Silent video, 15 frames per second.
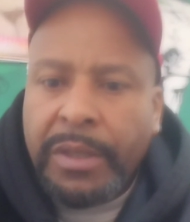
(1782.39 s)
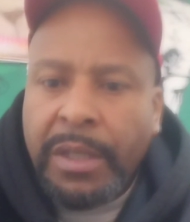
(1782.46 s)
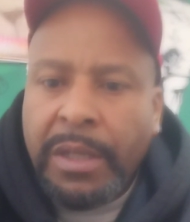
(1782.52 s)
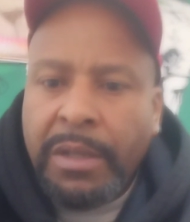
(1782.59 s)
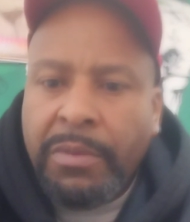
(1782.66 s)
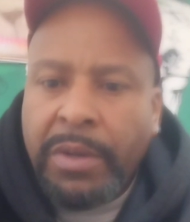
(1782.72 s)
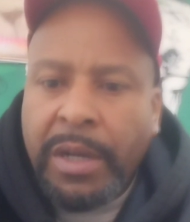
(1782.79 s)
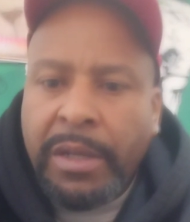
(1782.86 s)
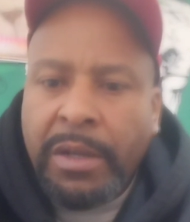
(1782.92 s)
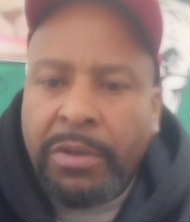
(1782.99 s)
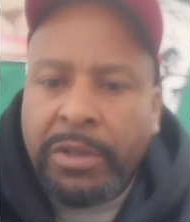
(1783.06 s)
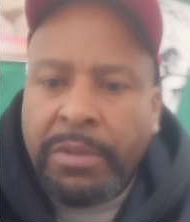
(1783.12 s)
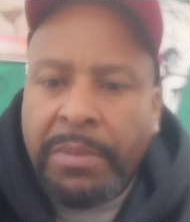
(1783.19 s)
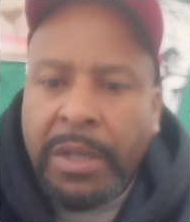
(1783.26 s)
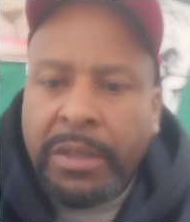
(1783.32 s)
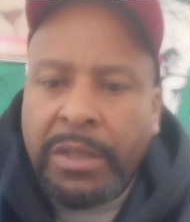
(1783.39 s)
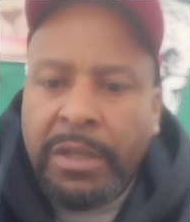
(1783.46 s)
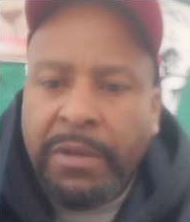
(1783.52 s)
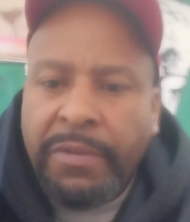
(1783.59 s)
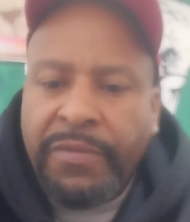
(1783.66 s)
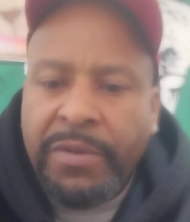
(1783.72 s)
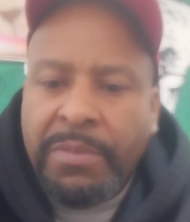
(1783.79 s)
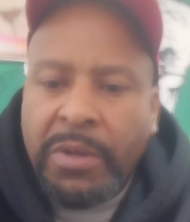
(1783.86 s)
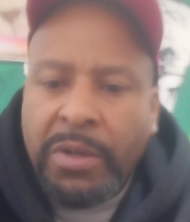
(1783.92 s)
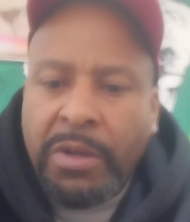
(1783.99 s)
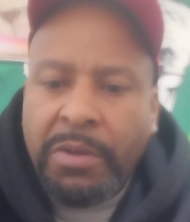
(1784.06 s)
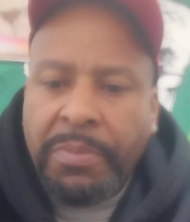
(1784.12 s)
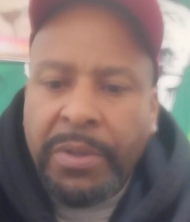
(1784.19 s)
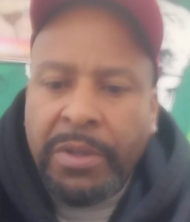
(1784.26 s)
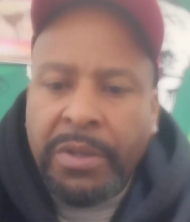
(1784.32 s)
And what I noticed about Teofimo
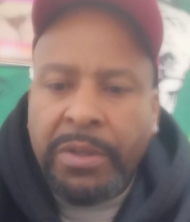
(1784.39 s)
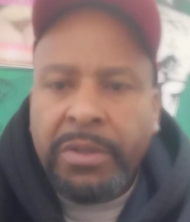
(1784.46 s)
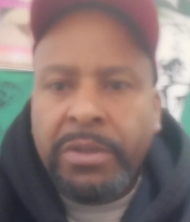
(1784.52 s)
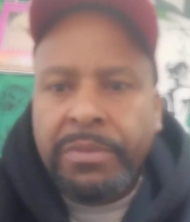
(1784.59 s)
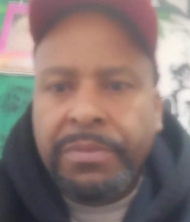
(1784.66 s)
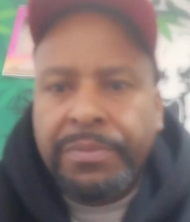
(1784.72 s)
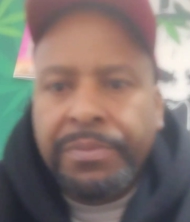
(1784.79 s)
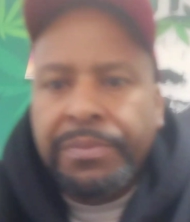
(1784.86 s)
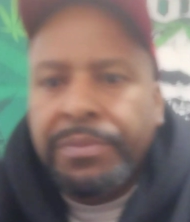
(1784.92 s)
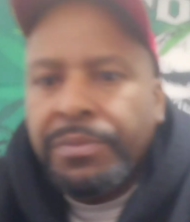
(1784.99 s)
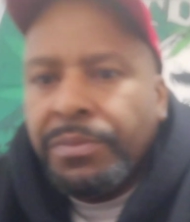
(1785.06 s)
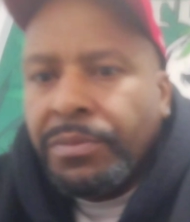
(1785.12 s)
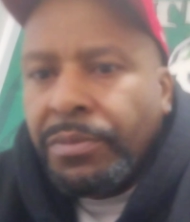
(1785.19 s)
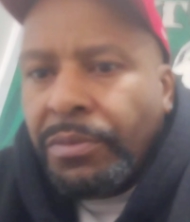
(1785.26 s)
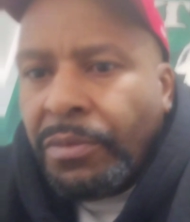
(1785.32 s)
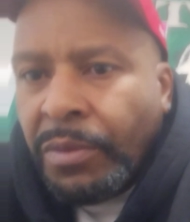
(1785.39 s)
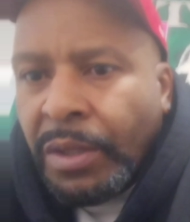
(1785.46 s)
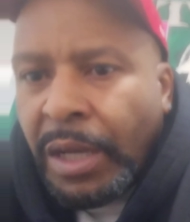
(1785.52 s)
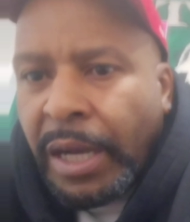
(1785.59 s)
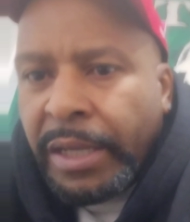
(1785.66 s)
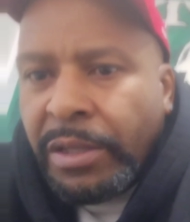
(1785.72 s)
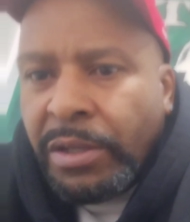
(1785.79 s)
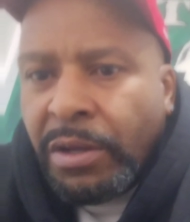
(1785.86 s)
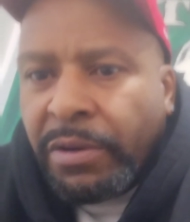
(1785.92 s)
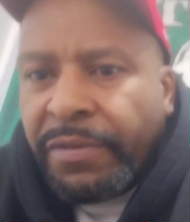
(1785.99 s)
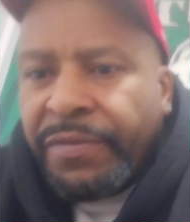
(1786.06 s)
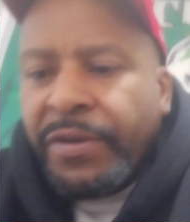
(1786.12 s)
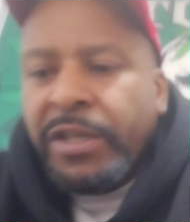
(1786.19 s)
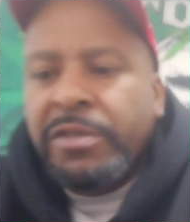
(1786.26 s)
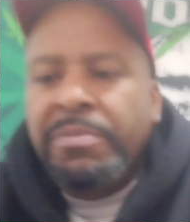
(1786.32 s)
Lopez, how you know the
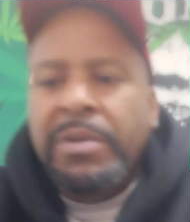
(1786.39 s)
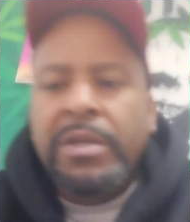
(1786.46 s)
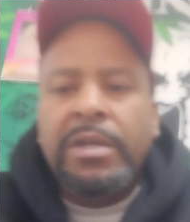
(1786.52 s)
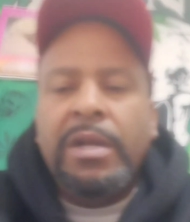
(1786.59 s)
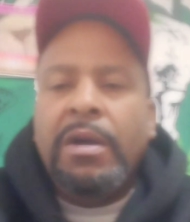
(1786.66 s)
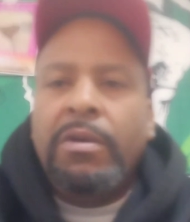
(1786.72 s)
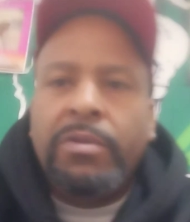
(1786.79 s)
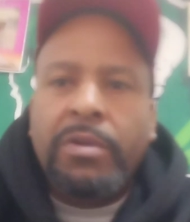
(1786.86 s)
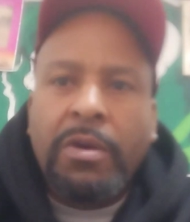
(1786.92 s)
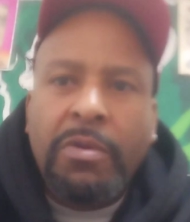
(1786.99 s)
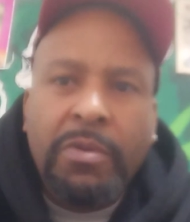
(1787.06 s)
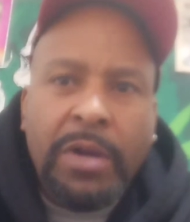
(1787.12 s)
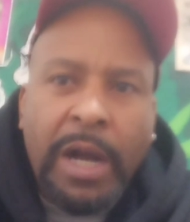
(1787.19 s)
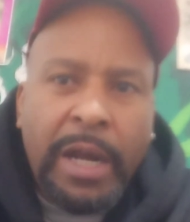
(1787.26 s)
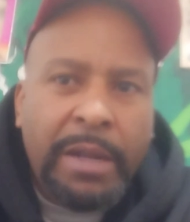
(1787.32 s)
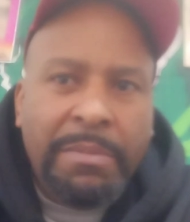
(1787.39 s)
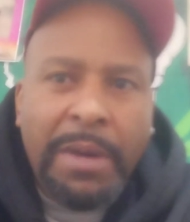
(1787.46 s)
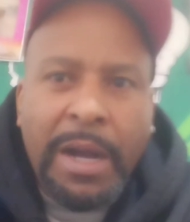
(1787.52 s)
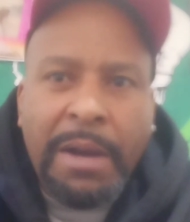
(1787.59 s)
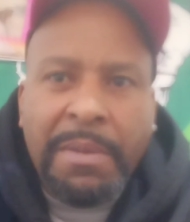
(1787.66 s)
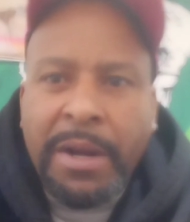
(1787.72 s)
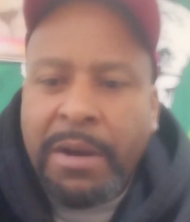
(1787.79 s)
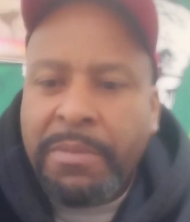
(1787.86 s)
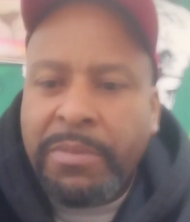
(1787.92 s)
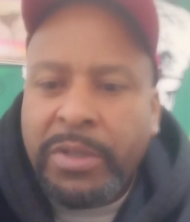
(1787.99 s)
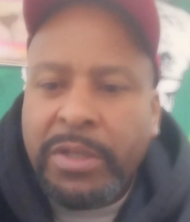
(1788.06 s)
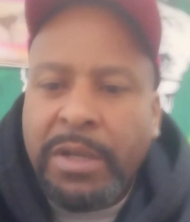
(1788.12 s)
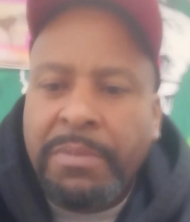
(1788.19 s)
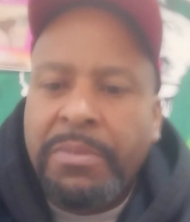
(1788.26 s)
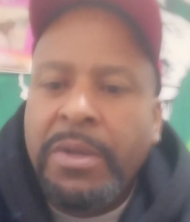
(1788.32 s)
fix being, I don't know who got him, Bob Arum or
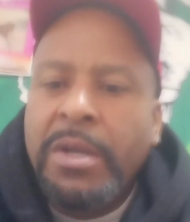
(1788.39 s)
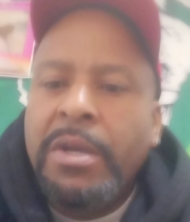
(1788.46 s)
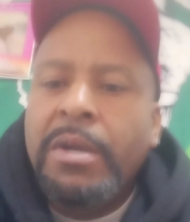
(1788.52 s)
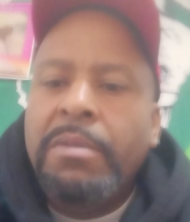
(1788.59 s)
something.